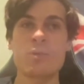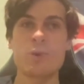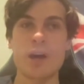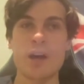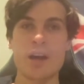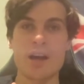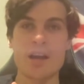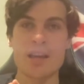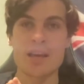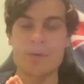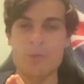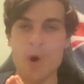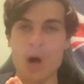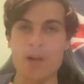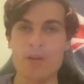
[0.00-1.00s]

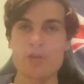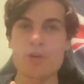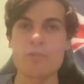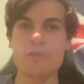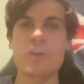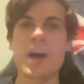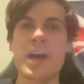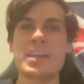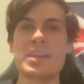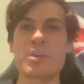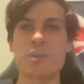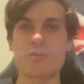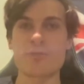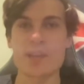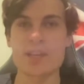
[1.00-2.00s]
While you're fighting
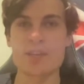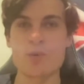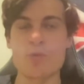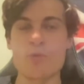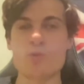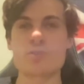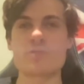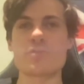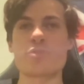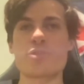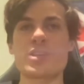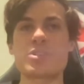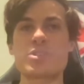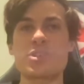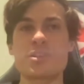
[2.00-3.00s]
off these hordes of
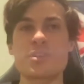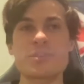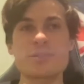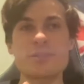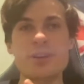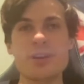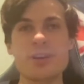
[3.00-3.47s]
Christians,